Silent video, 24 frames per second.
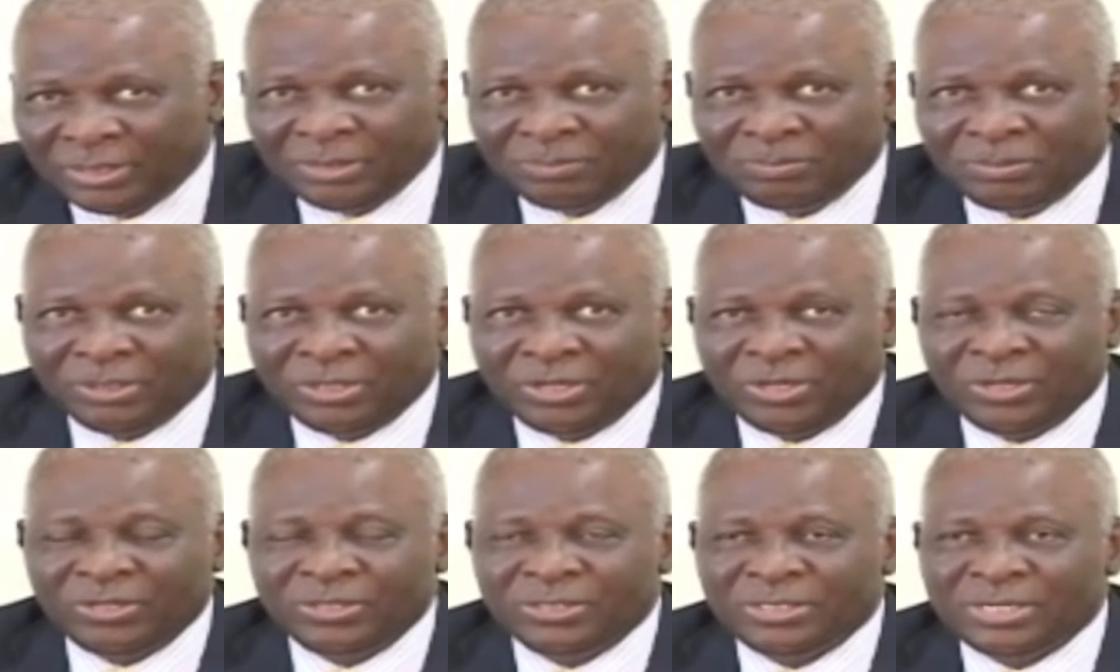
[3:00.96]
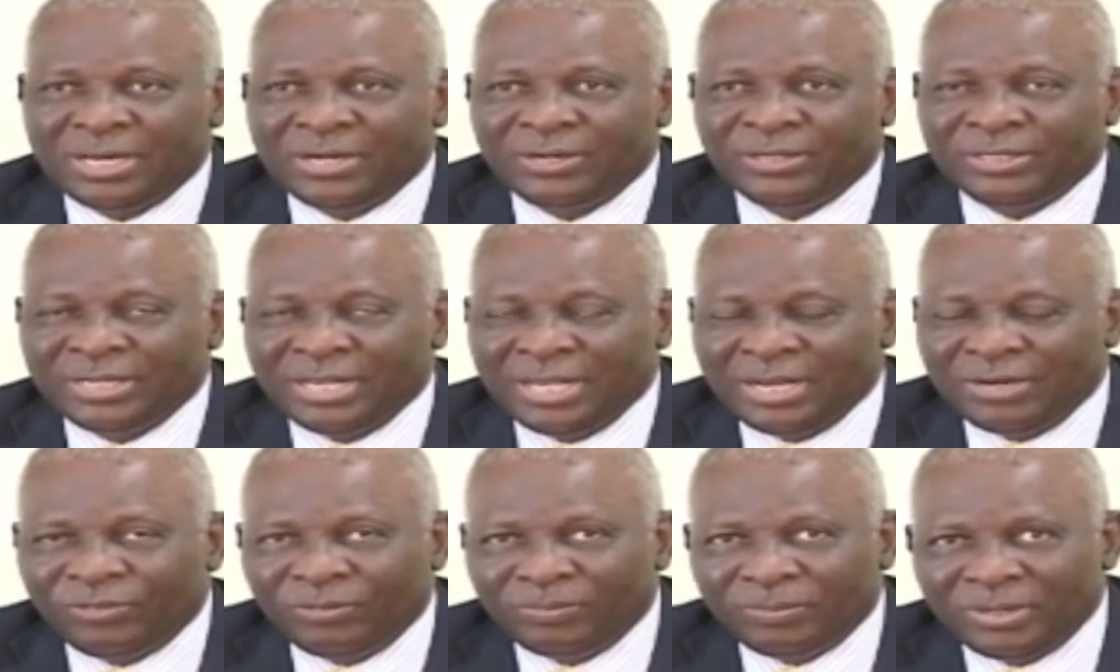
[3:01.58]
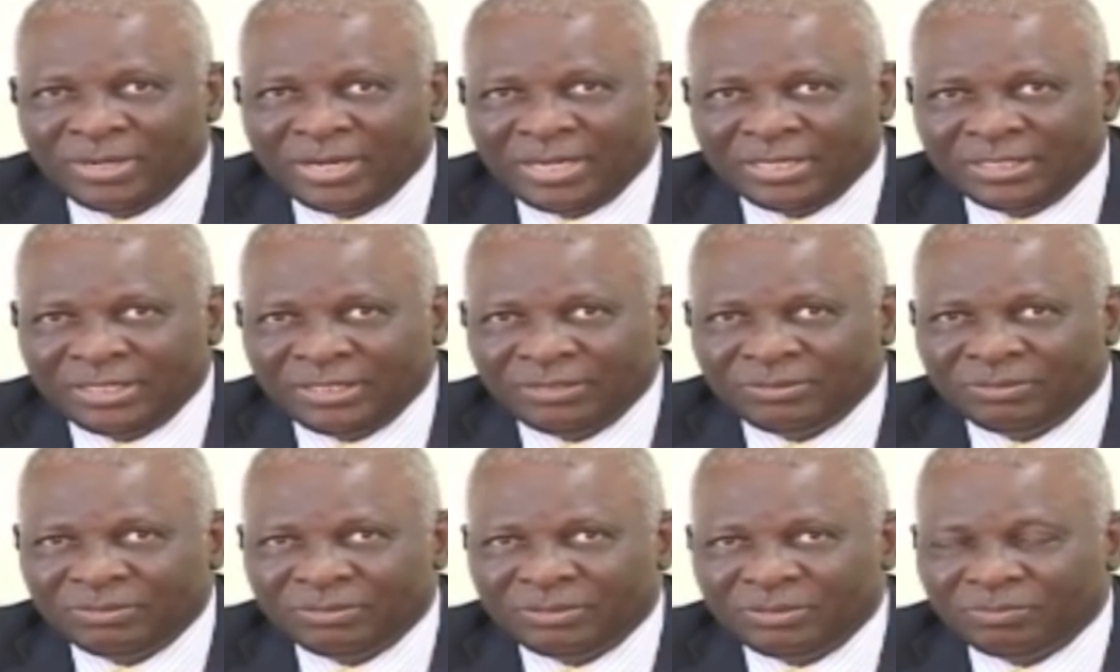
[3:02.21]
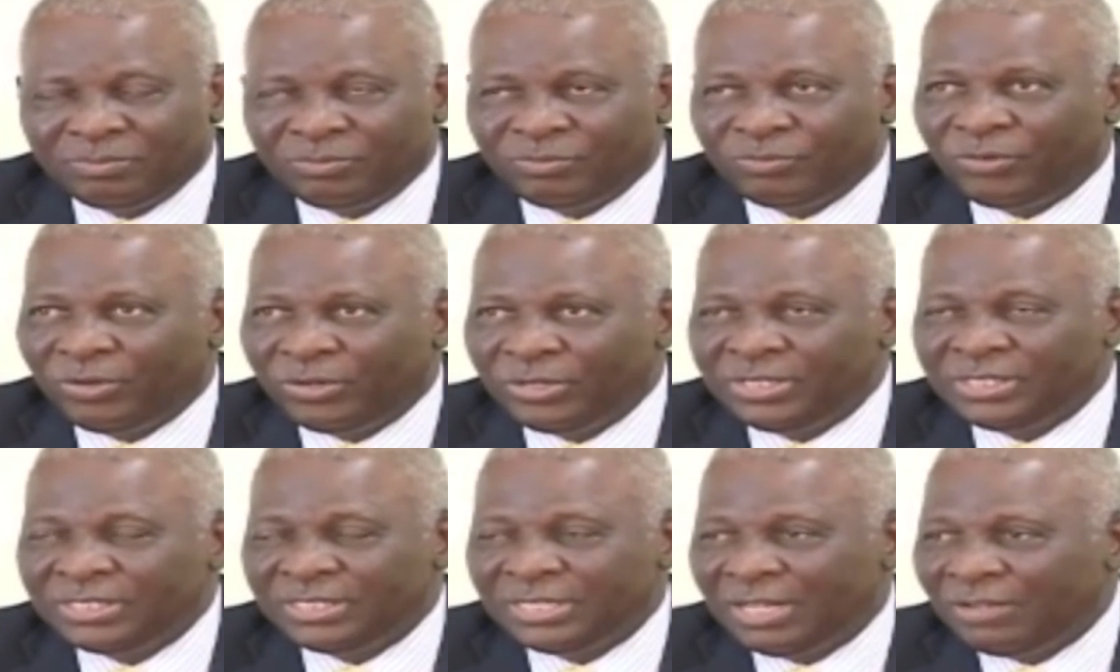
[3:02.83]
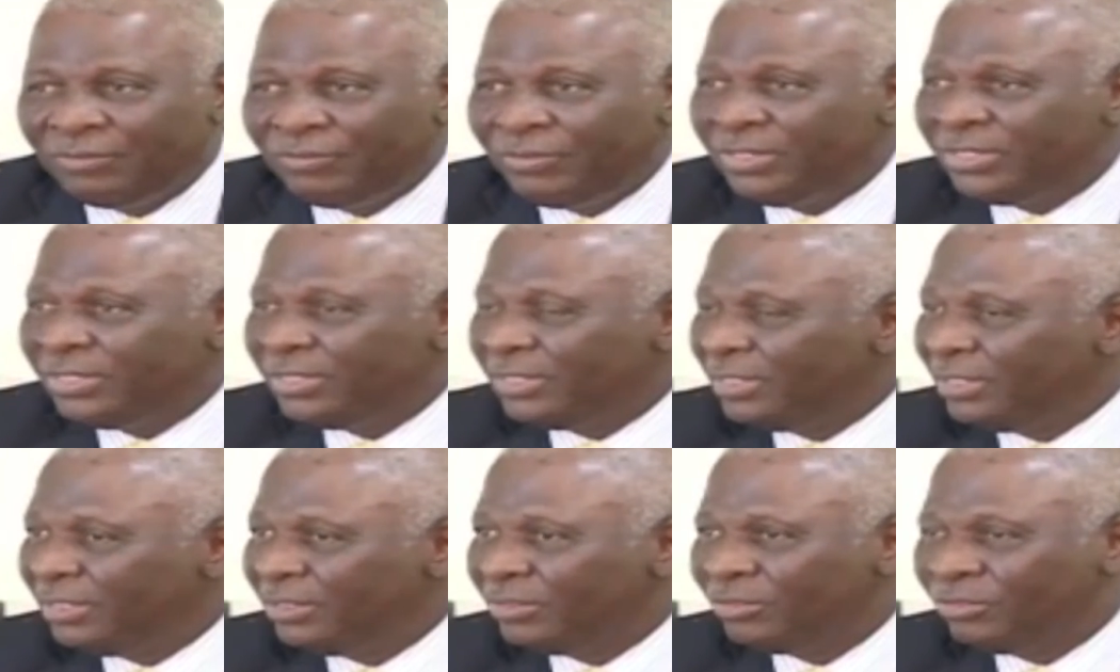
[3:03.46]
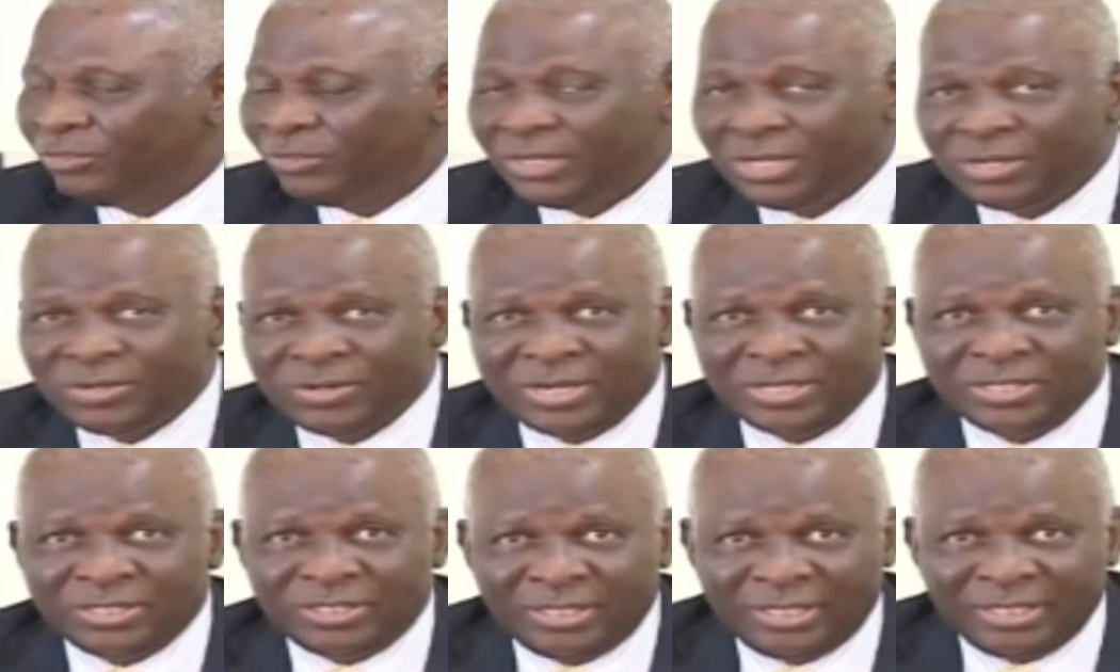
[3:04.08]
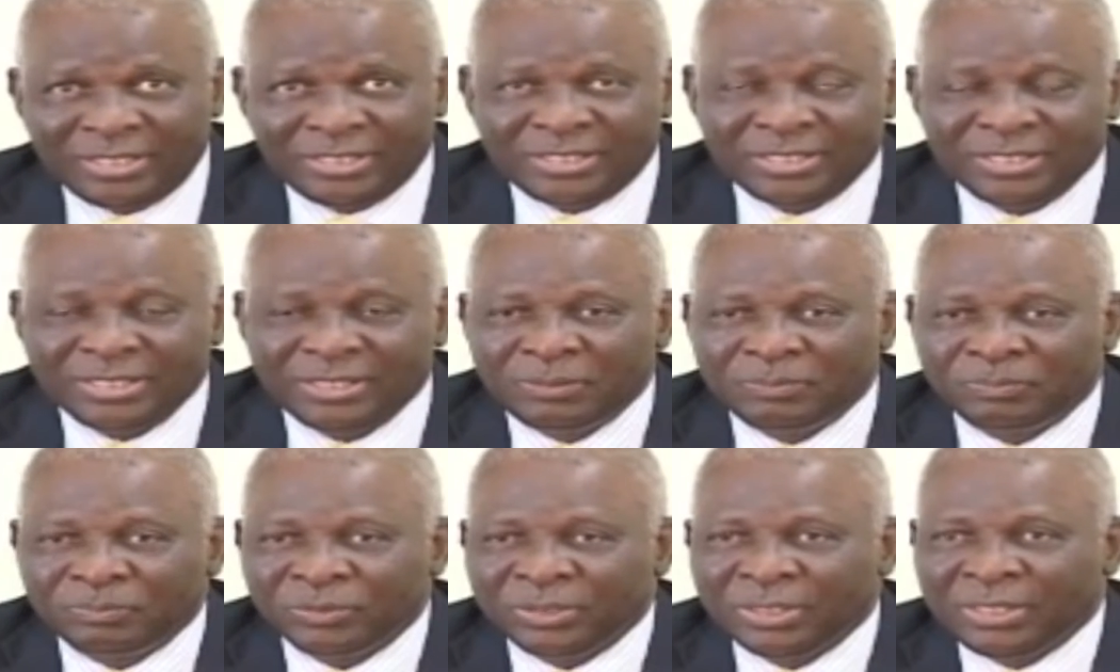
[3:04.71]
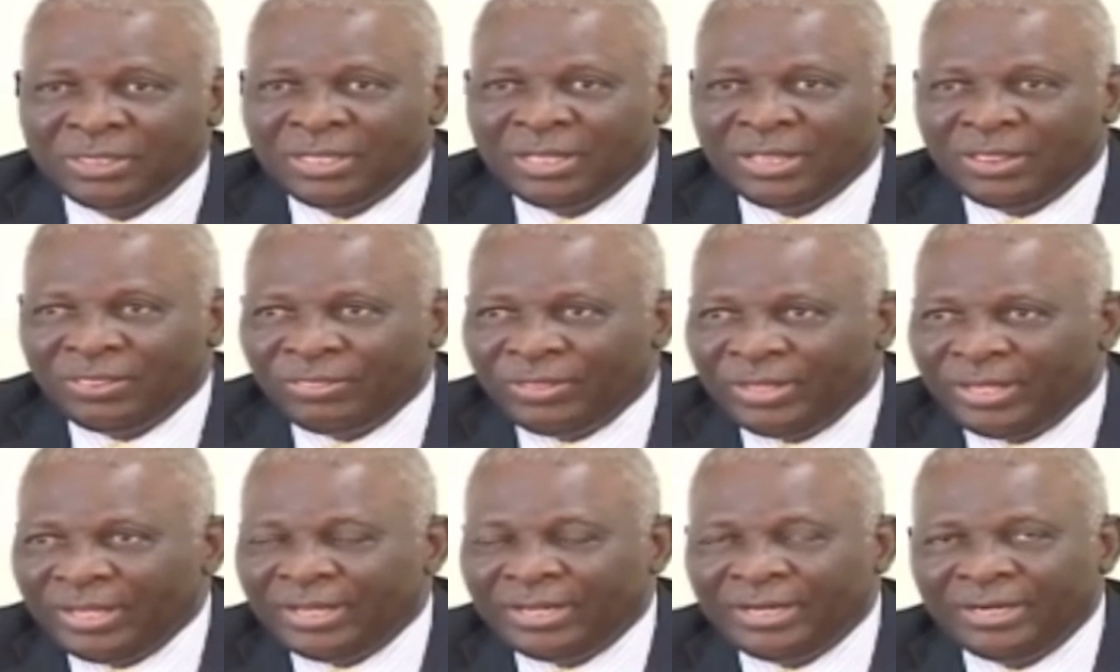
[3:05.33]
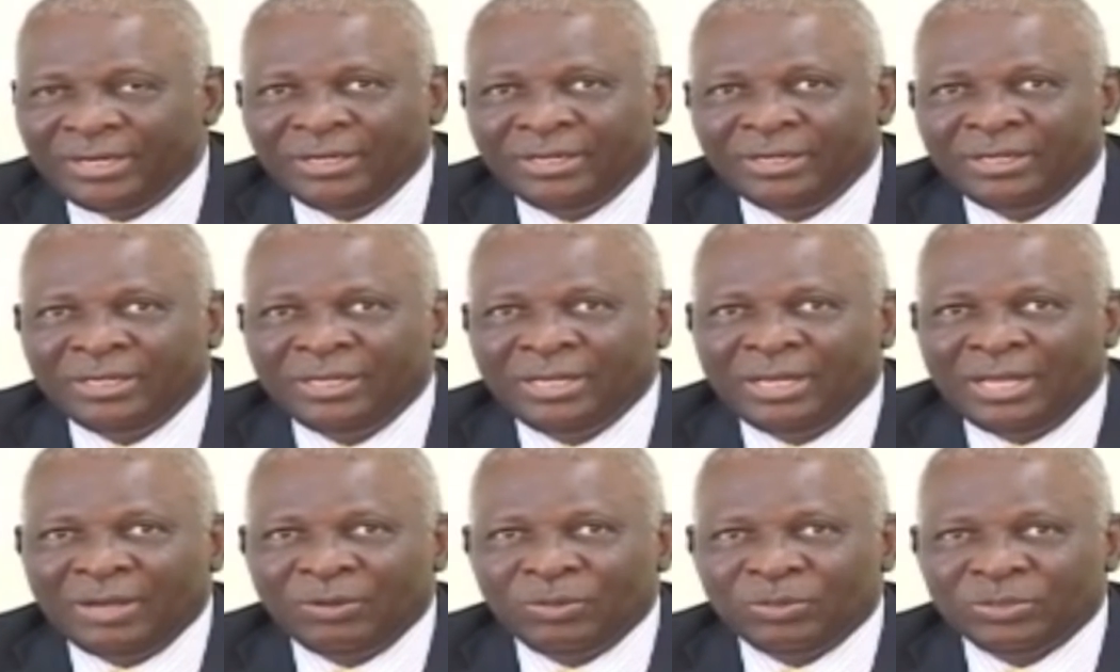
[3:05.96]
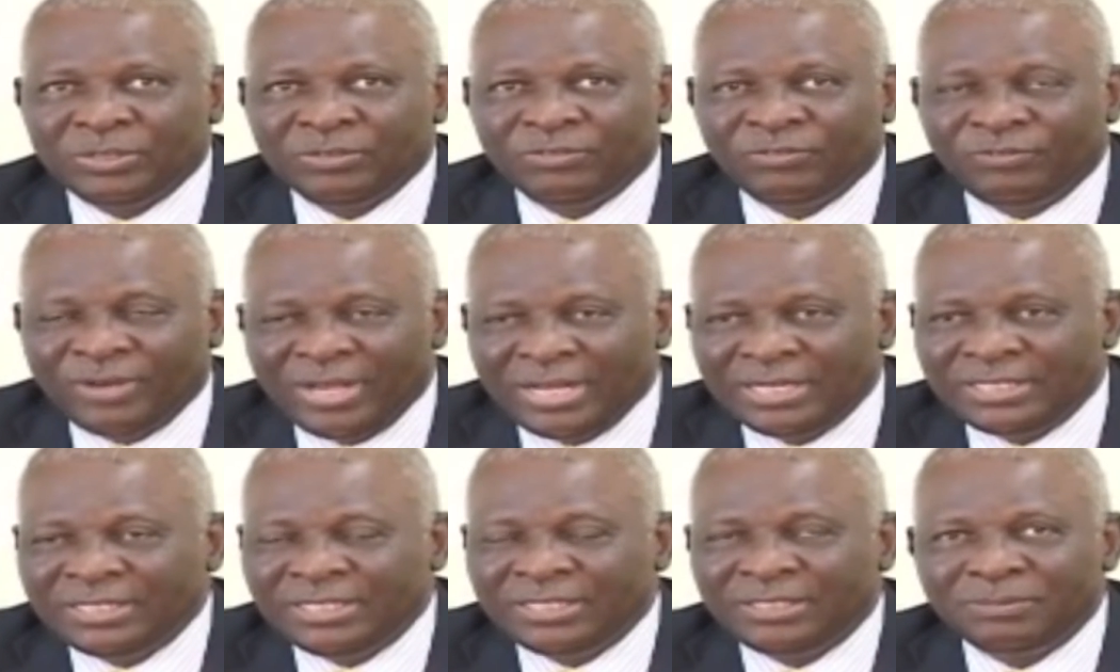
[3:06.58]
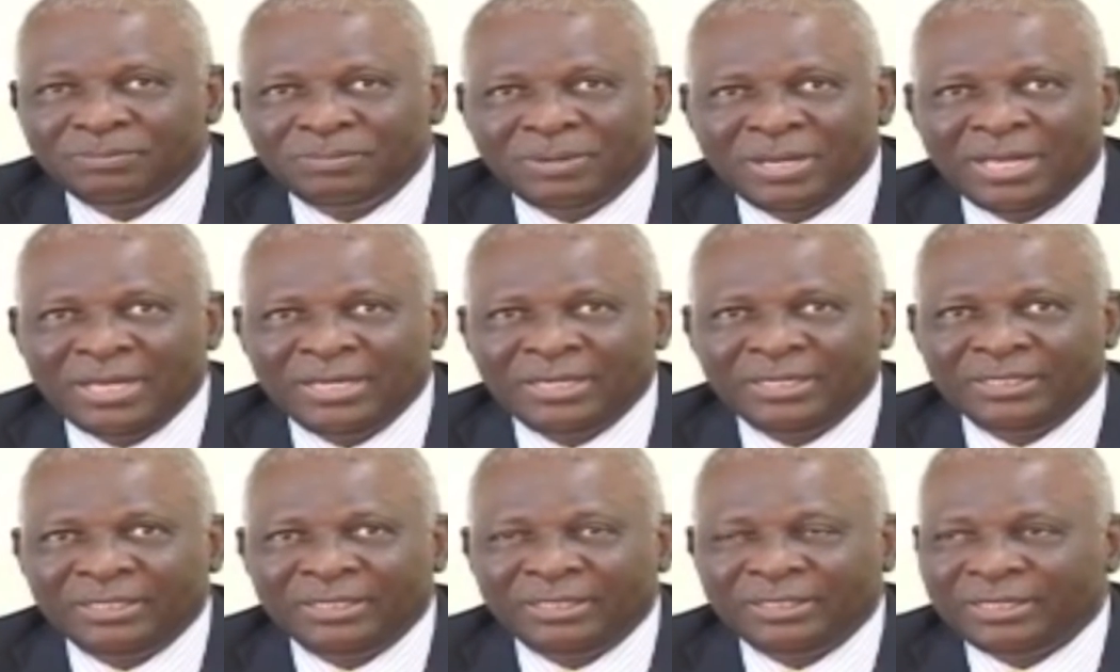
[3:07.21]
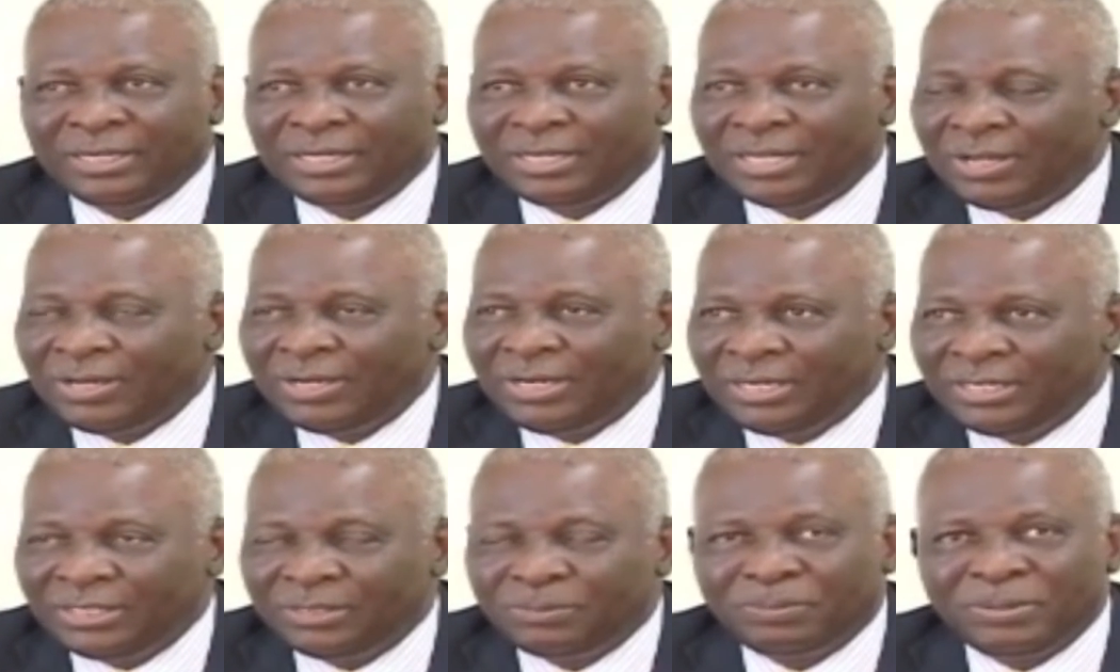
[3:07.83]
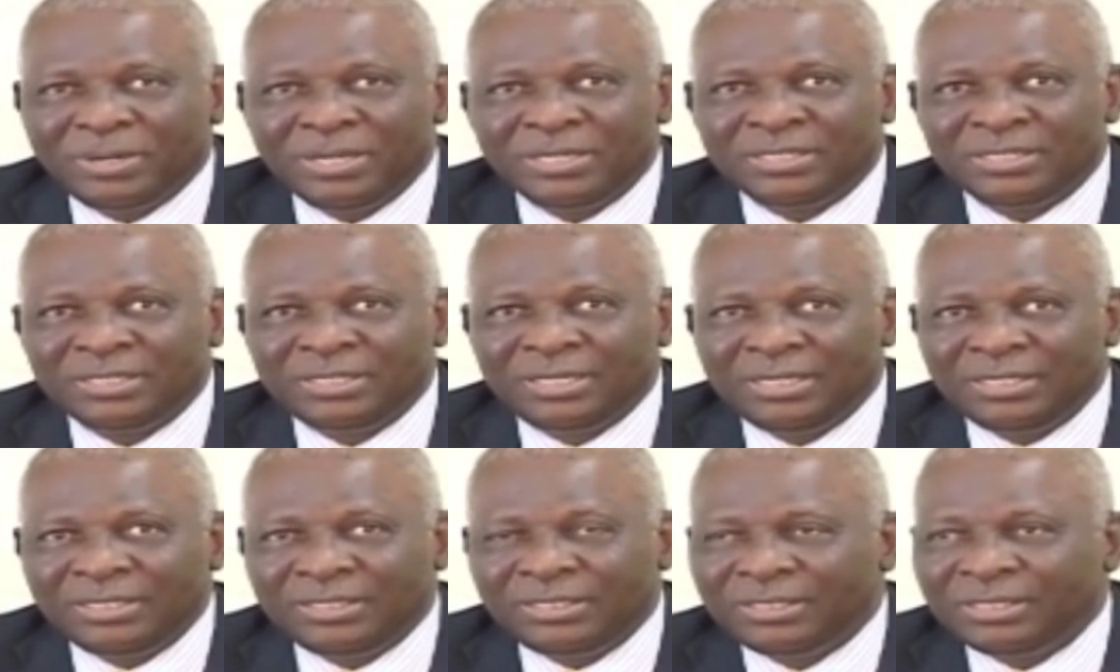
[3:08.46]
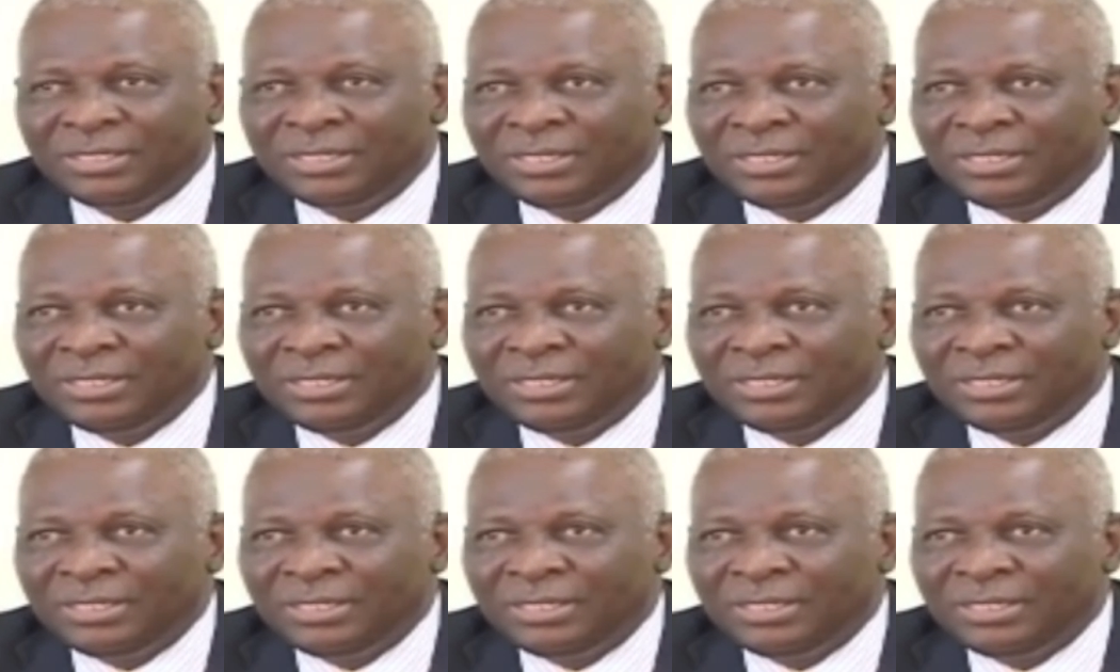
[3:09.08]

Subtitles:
because I retired from the Nigerian Foreign Service in 2006. Then I was invited by our late president